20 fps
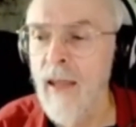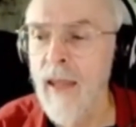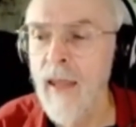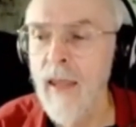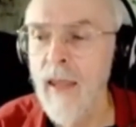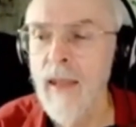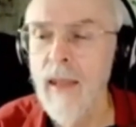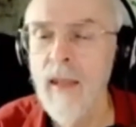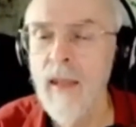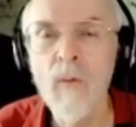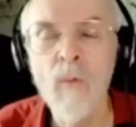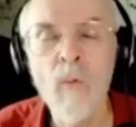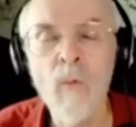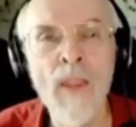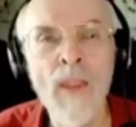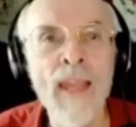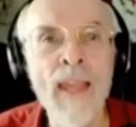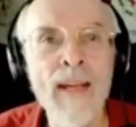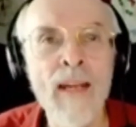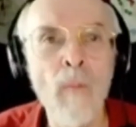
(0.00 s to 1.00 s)
when they
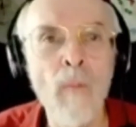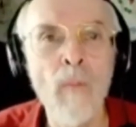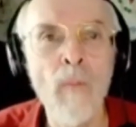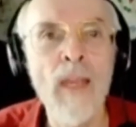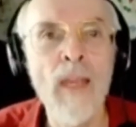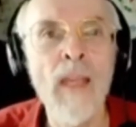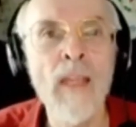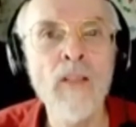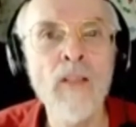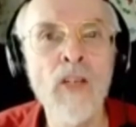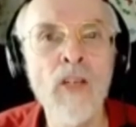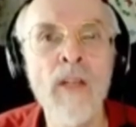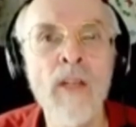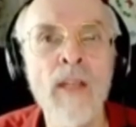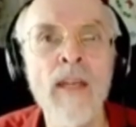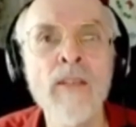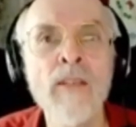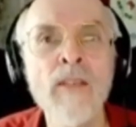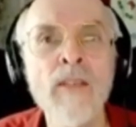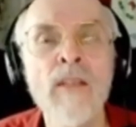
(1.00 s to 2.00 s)
come into this
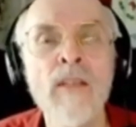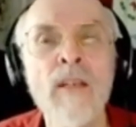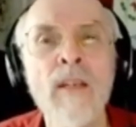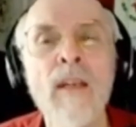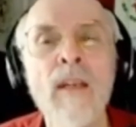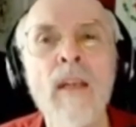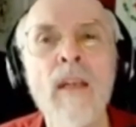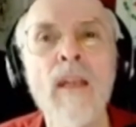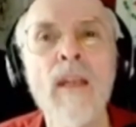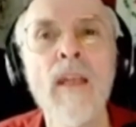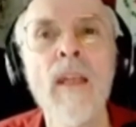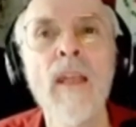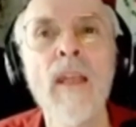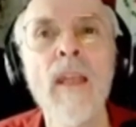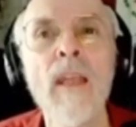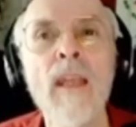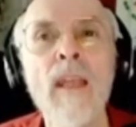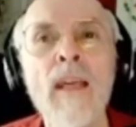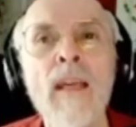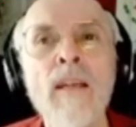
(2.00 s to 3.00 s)

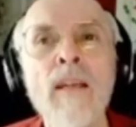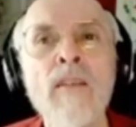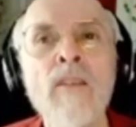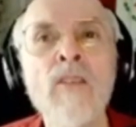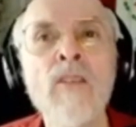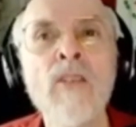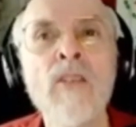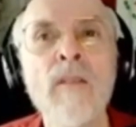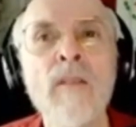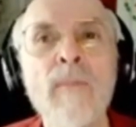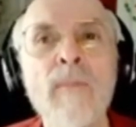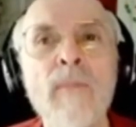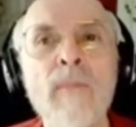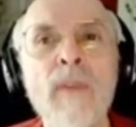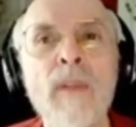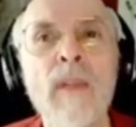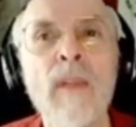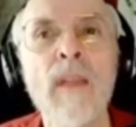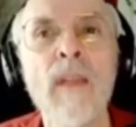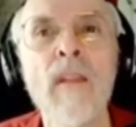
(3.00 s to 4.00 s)
is
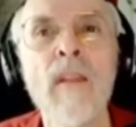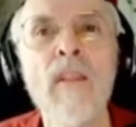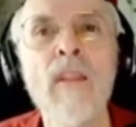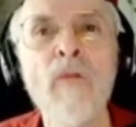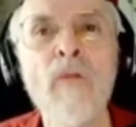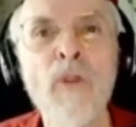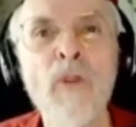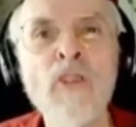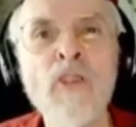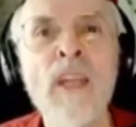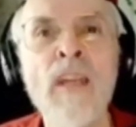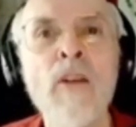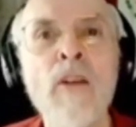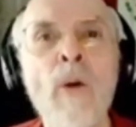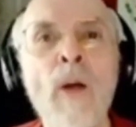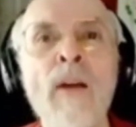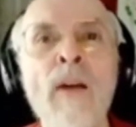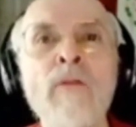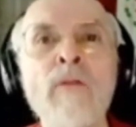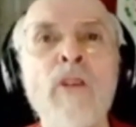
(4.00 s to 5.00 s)
the first thing you have to
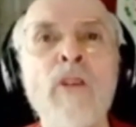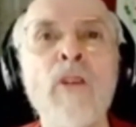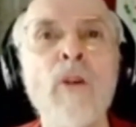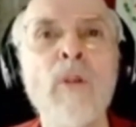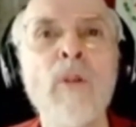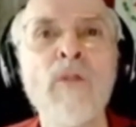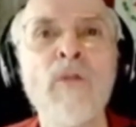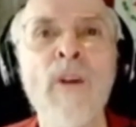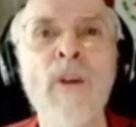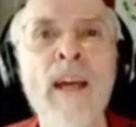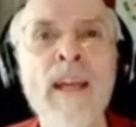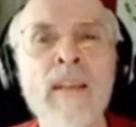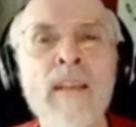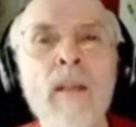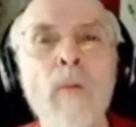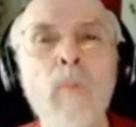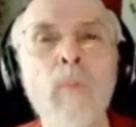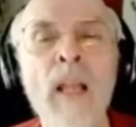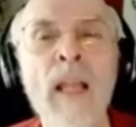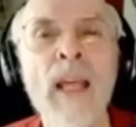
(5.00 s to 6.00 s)
do is fight the
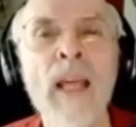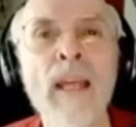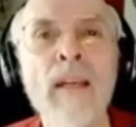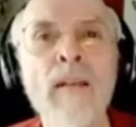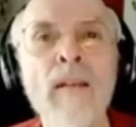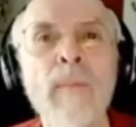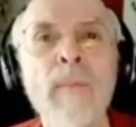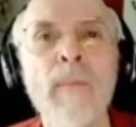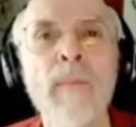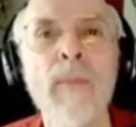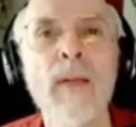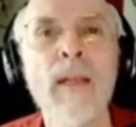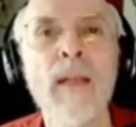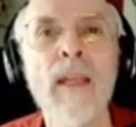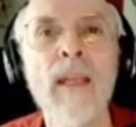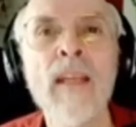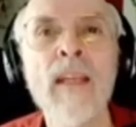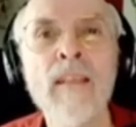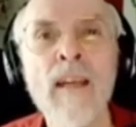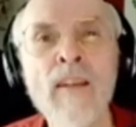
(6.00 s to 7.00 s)
blade. It
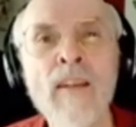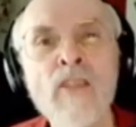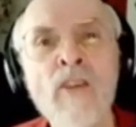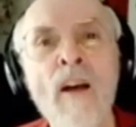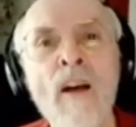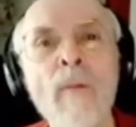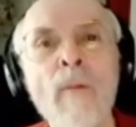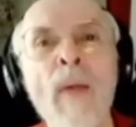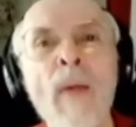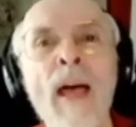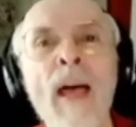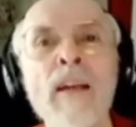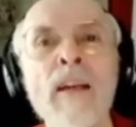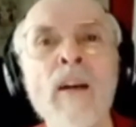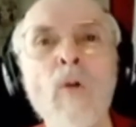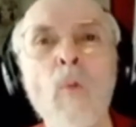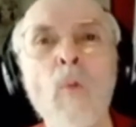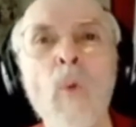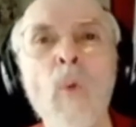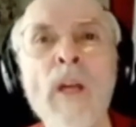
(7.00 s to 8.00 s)
does not matter
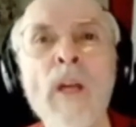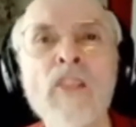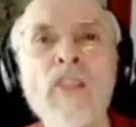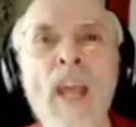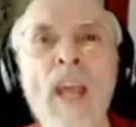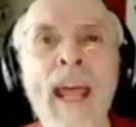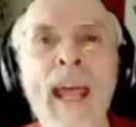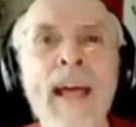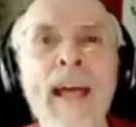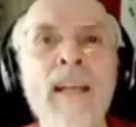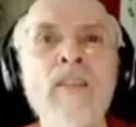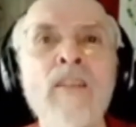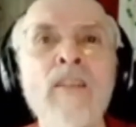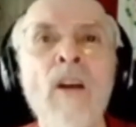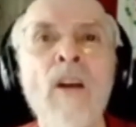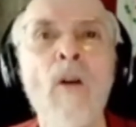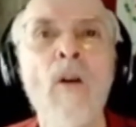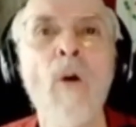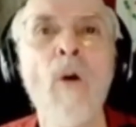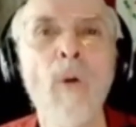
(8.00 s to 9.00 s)
which hand
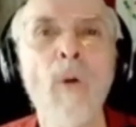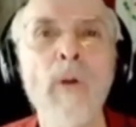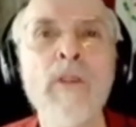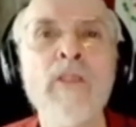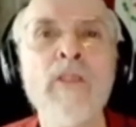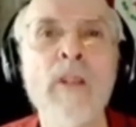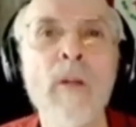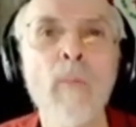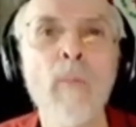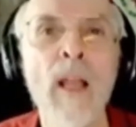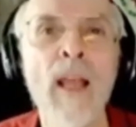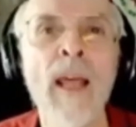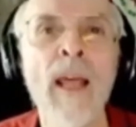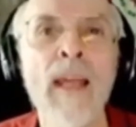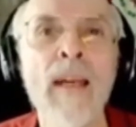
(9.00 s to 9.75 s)
holds the blade.